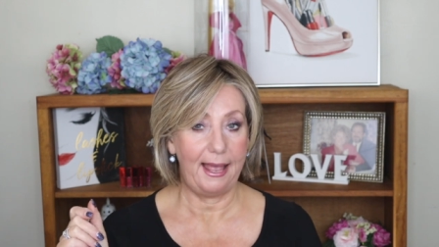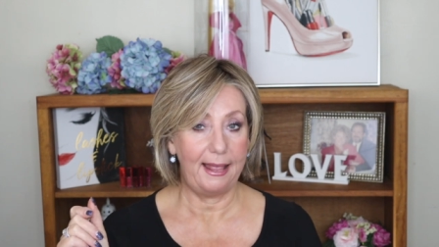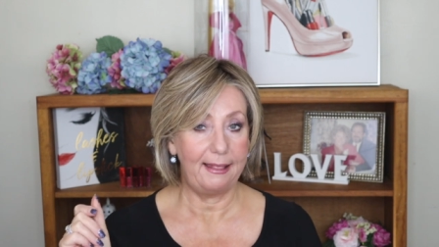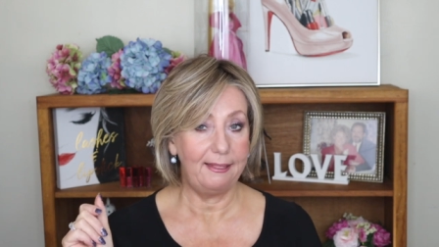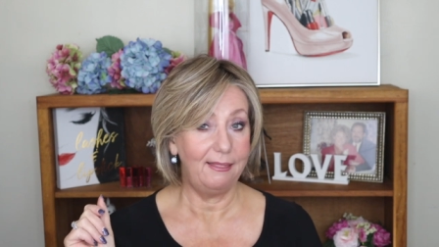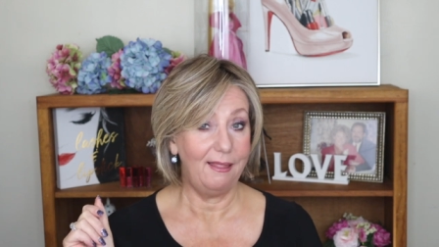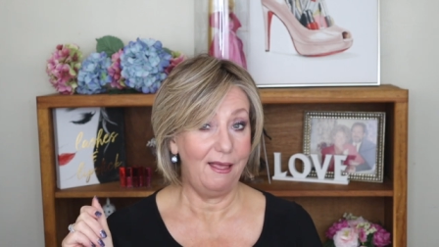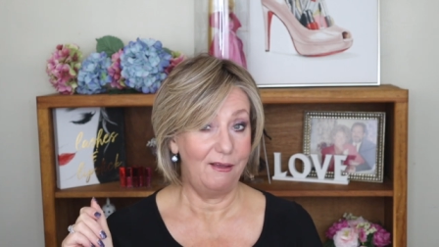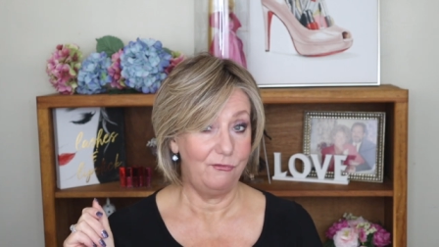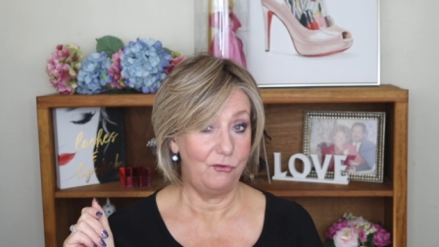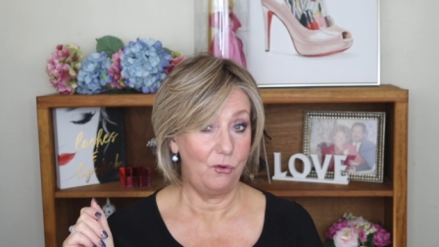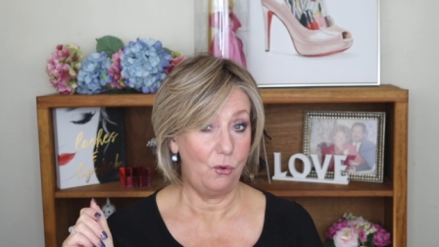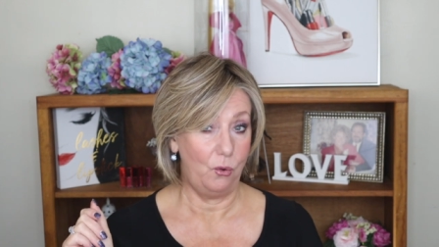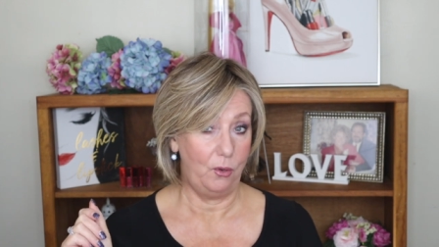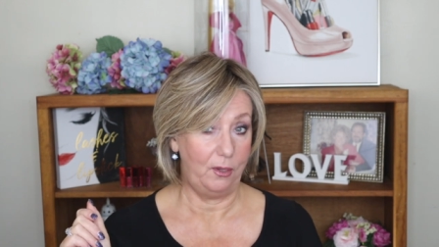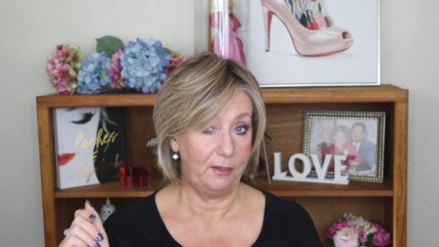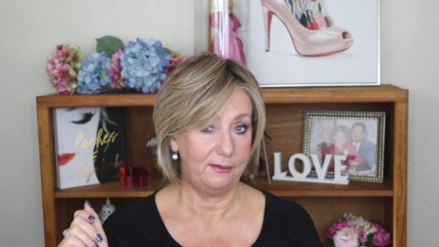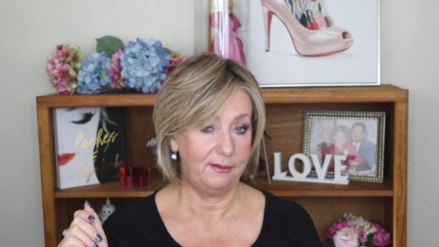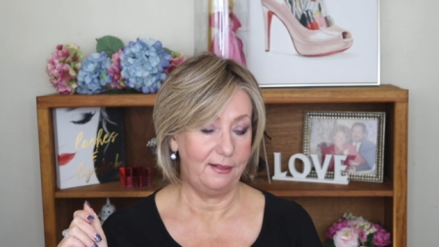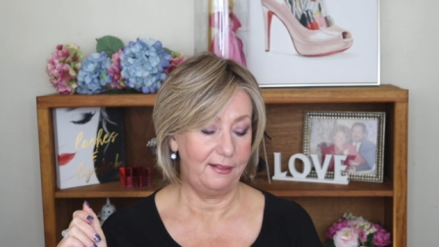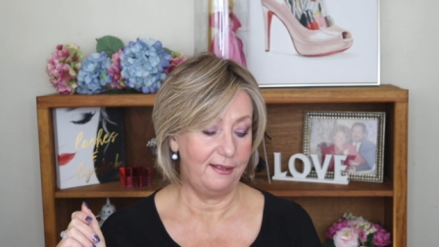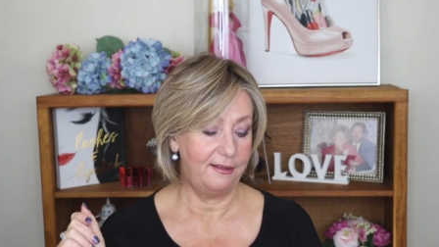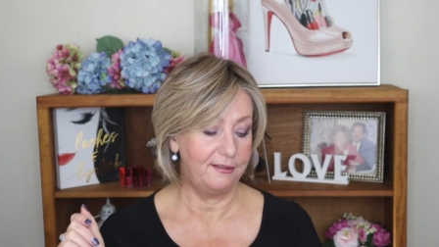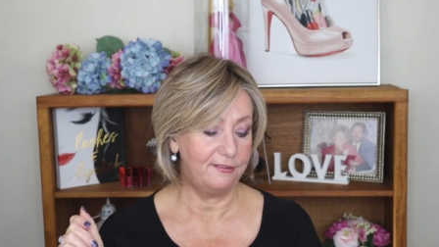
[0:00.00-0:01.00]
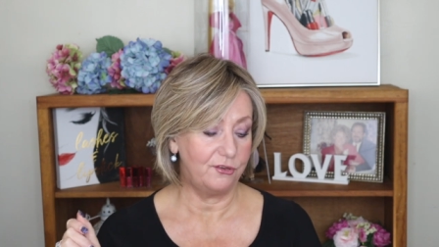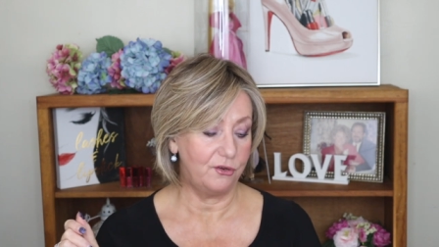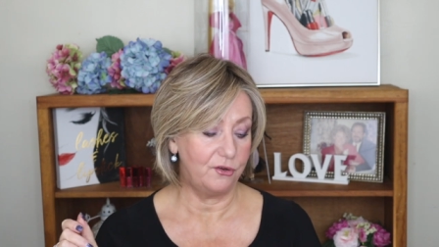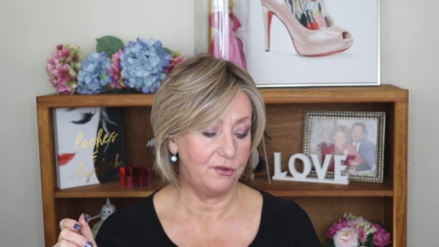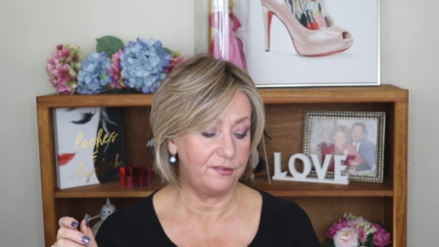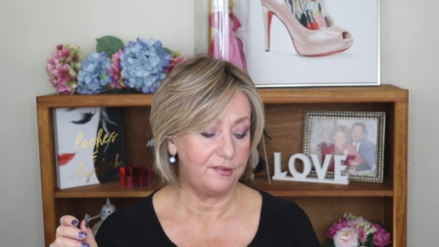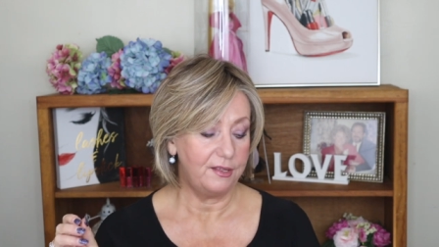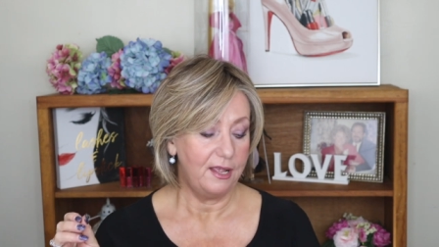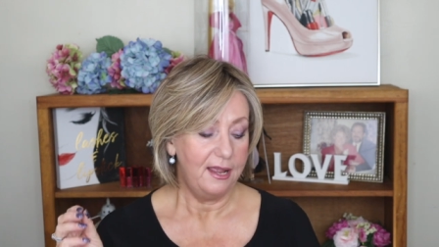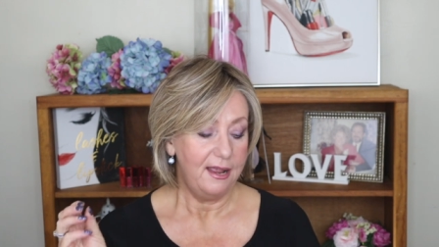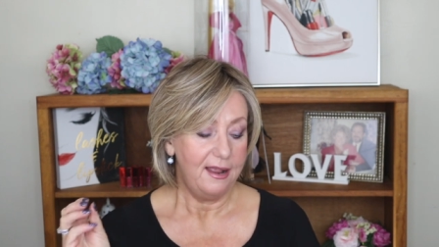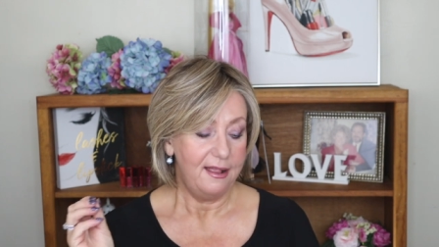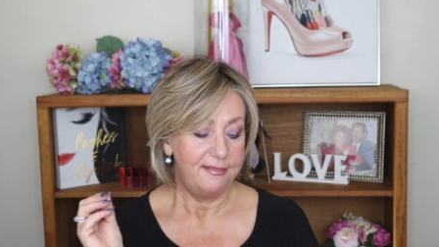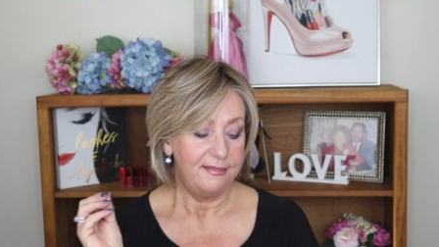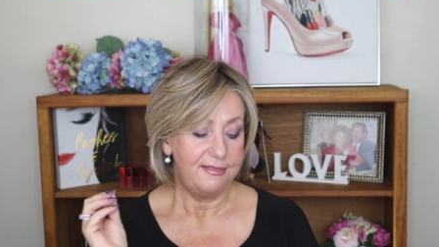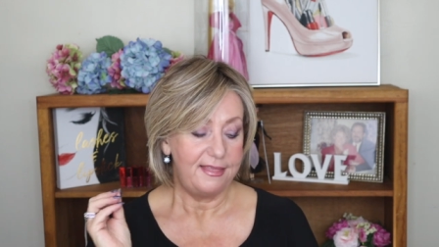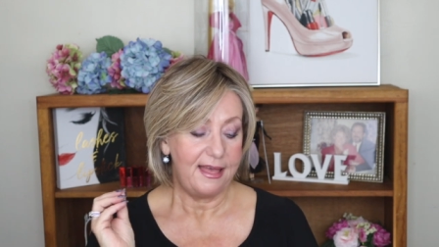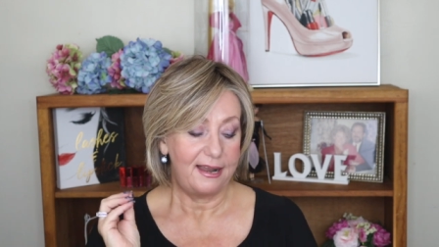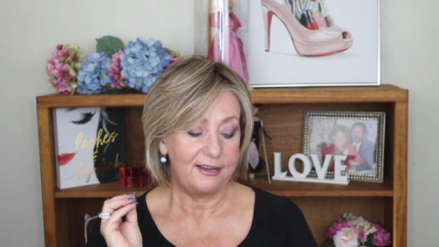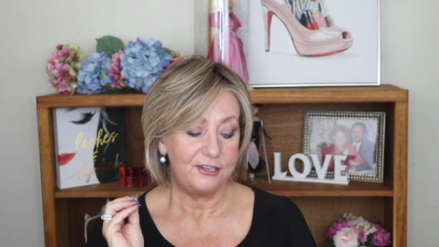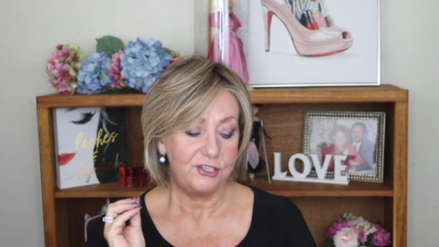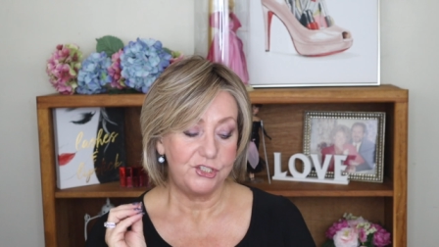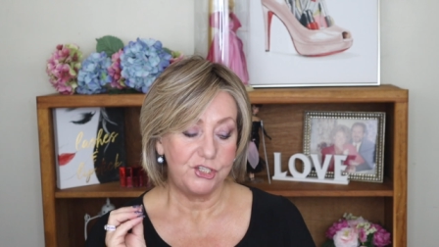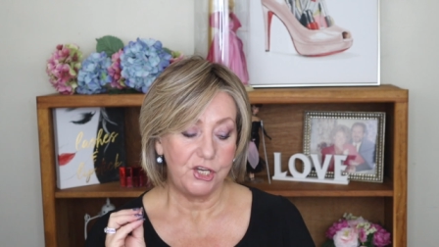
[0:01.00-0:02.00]
I love oil cleansers
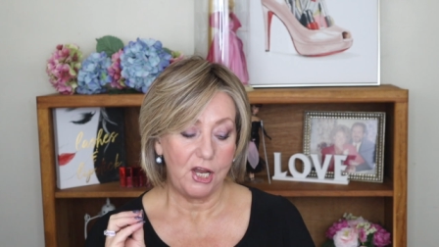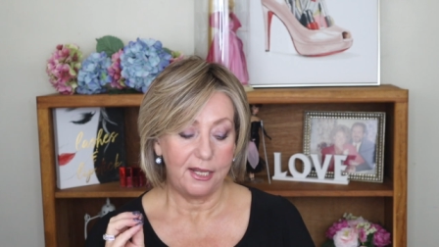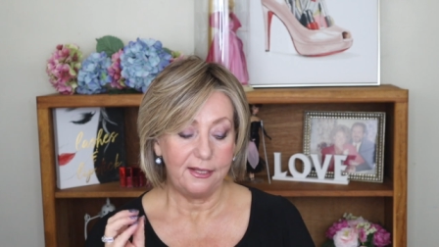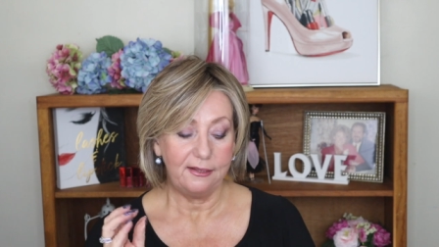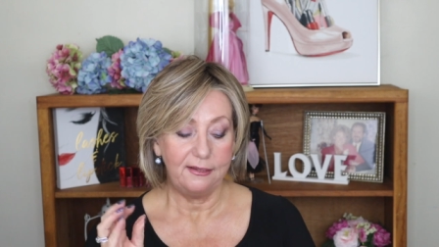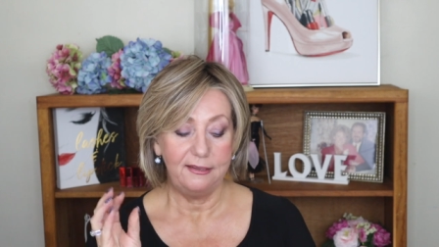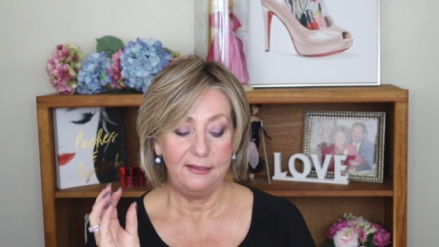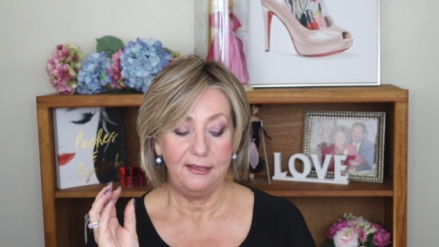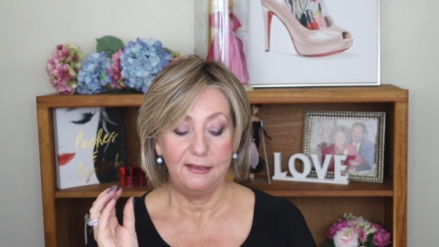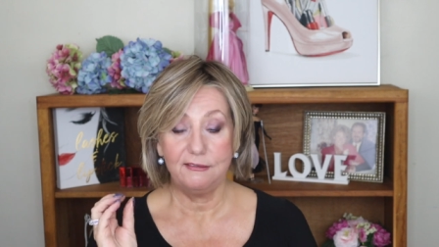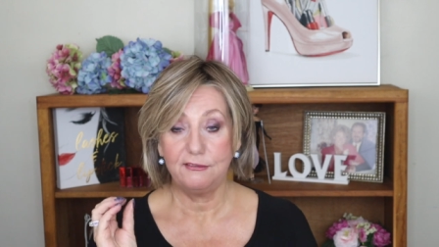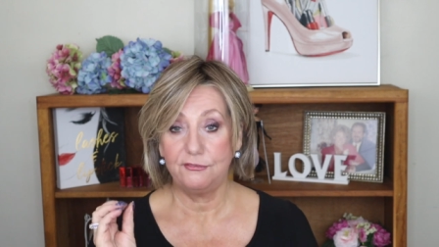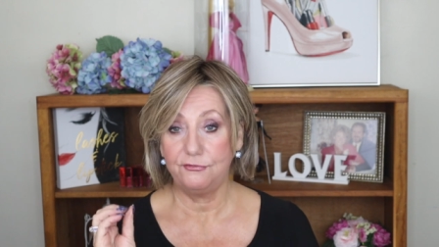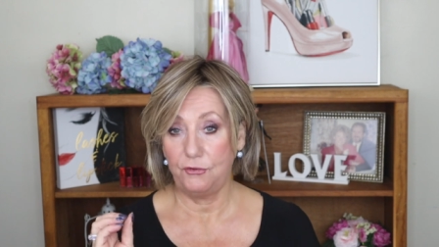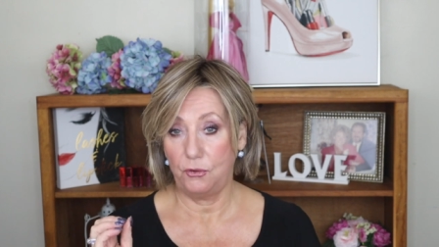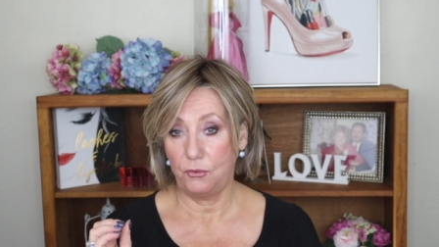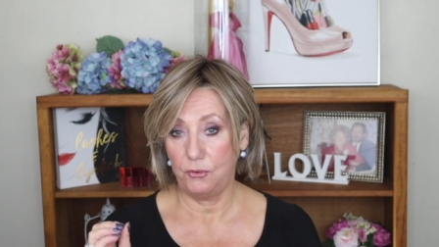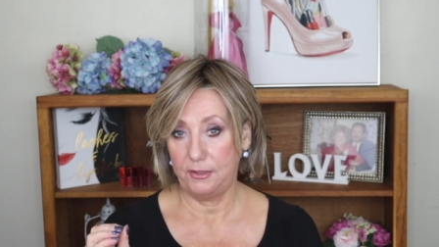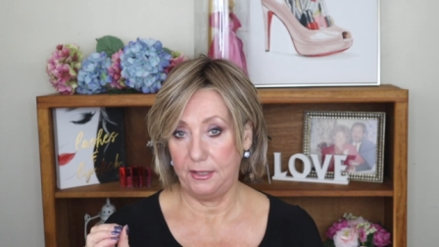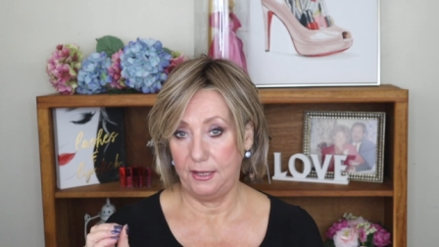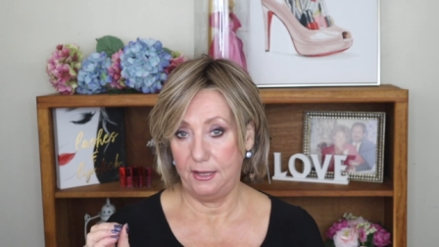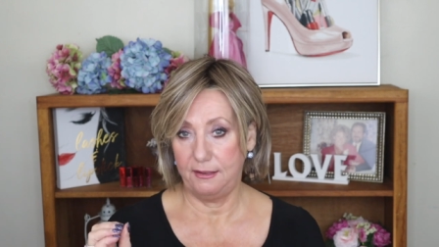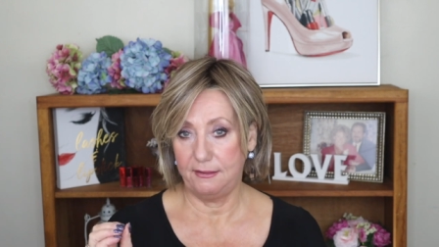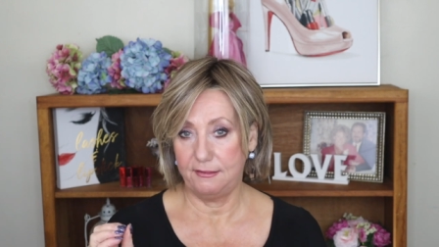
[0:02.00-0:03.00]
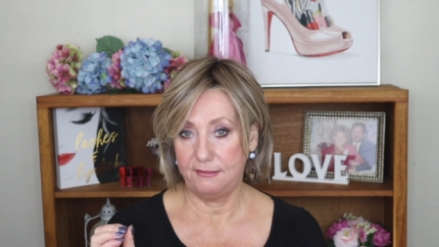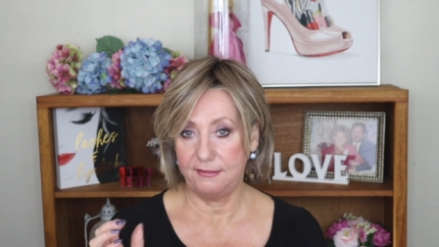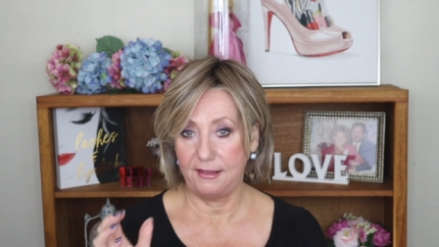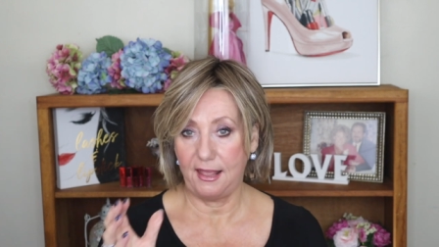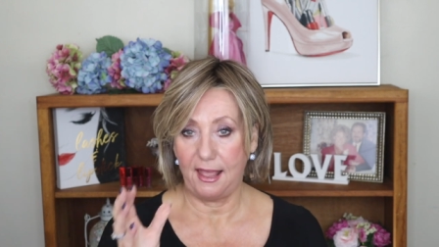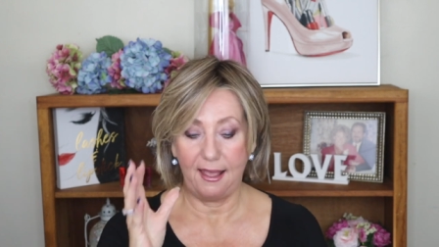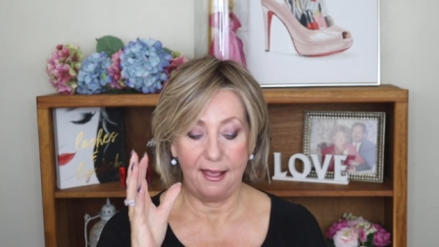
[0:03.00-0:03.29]
that gently exfoliates